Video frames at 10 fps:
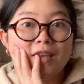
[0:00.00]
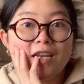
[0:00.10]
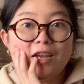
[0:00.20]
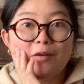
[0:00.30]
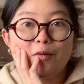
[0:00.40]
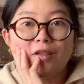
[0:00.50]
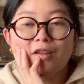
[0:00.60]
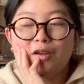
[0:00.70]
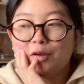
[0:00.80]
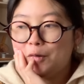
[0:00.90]
knitting
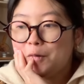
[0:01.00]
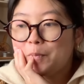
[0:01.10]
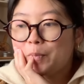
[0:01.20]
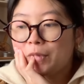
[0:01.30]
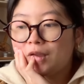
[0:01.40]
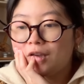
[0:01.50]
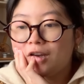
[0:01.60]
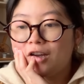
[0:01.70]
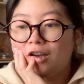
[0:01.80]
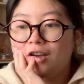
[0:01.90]
with you.
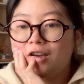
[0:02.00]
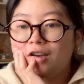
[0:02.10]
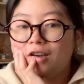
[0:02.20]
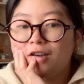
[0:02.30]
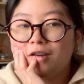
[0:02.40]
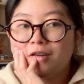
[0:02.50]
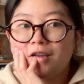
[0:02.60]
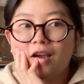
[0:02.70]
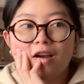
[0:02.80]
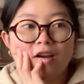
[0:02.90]
I
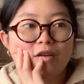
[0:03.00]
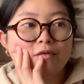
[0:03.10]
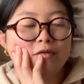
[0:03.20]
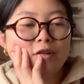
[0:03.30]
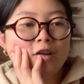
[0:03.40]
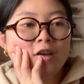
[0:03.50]
have